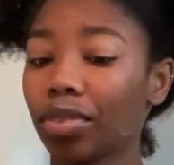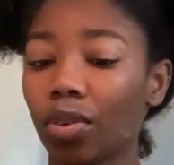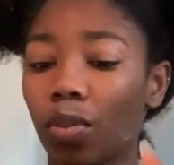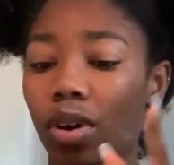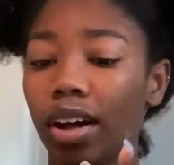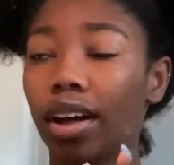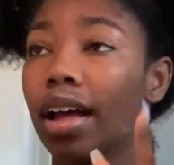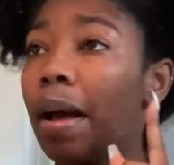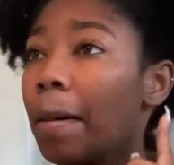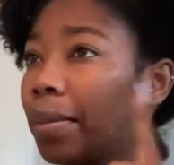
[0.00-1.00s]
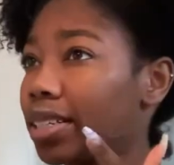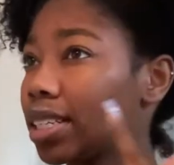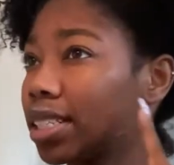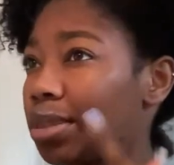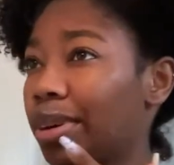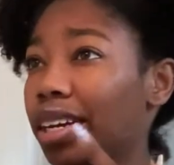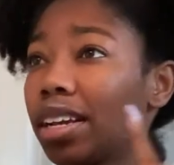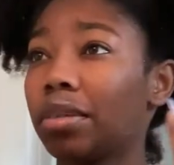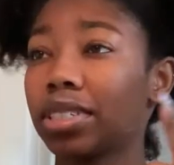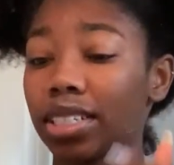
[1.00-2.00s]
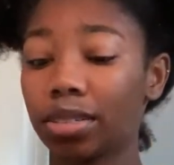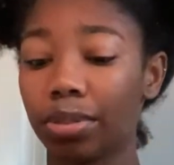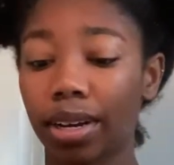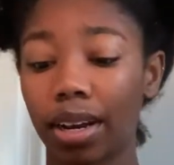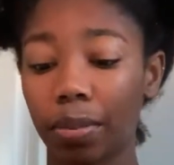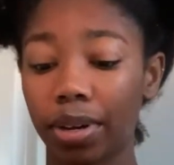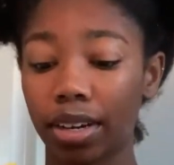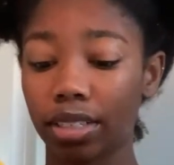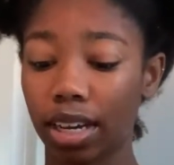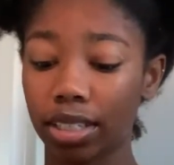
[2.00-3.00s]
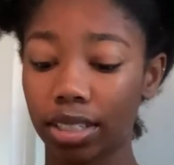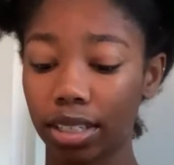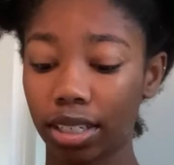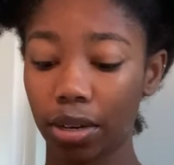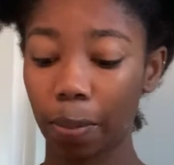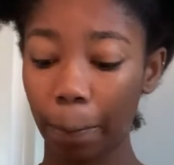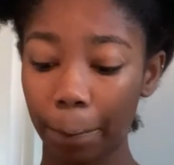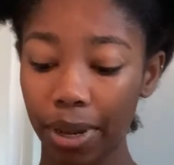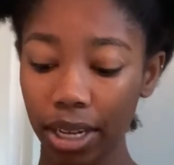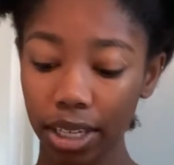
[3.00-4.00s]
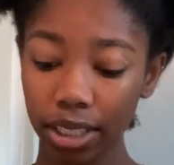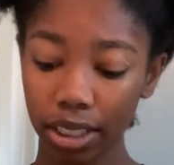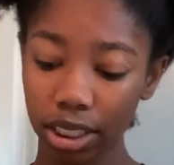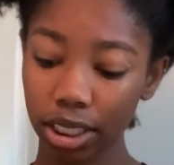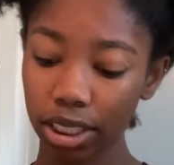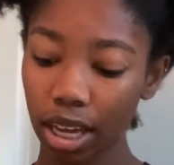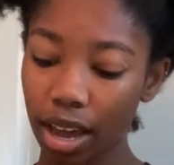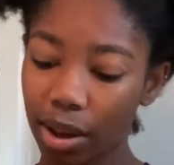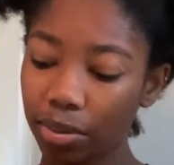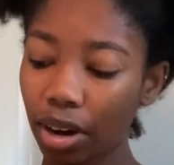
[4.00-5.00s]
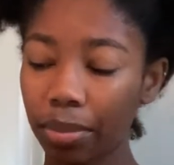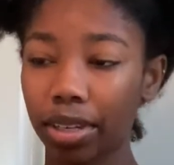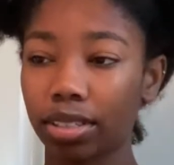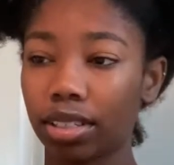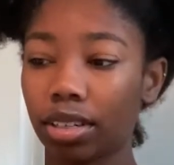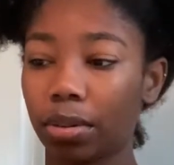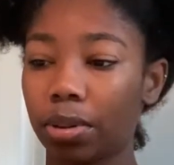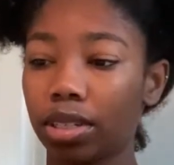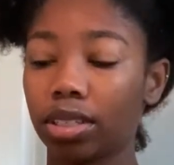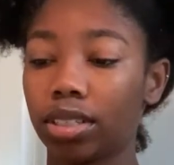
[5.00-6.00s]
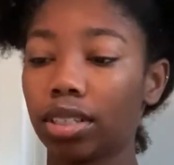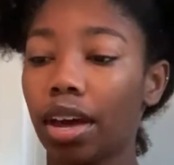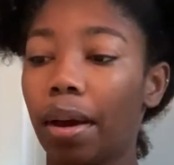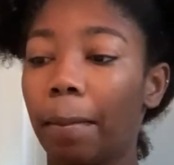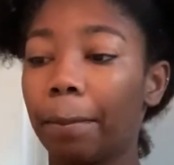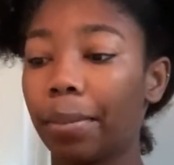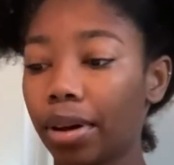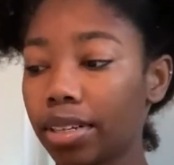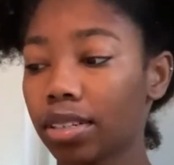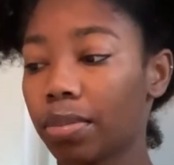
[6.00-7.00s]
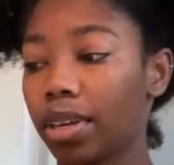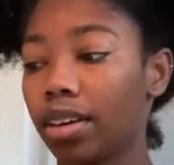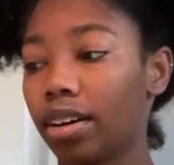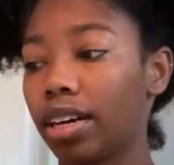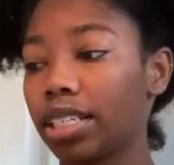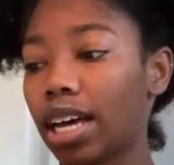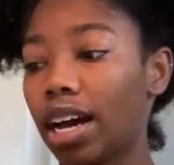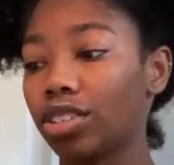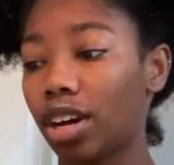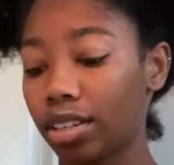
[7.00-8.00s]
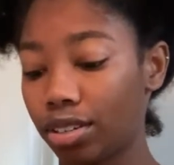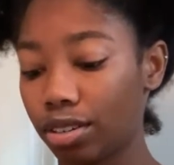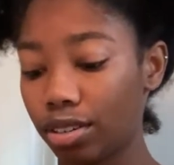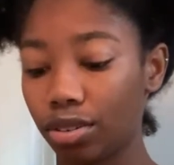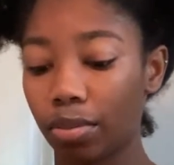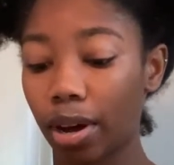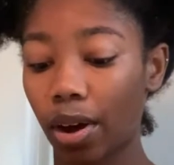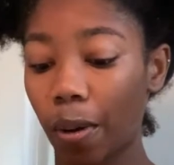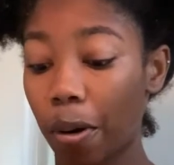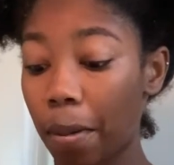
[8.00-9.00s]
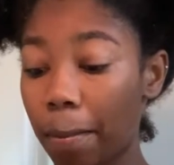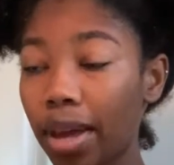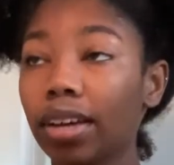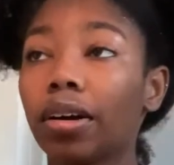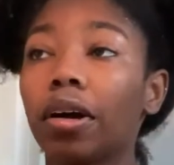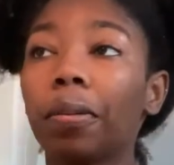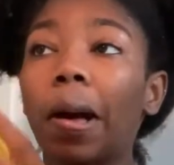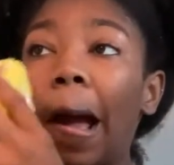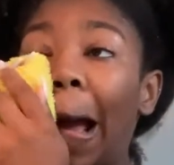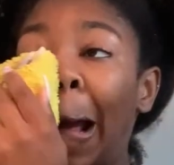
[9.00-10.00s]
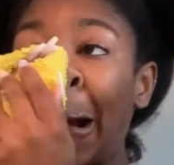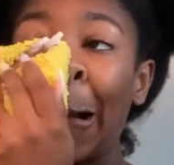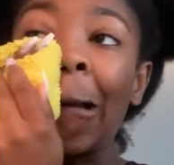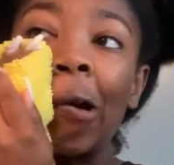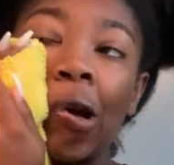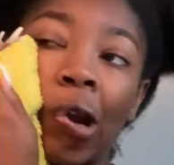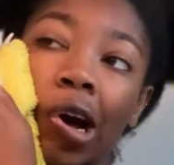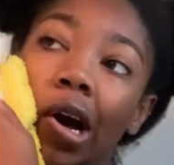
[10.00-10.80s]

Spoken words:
why my skin is breaking out, because I've seen your pictures. Well, not because I've seen your pictures, but because I try to do my own makeup, and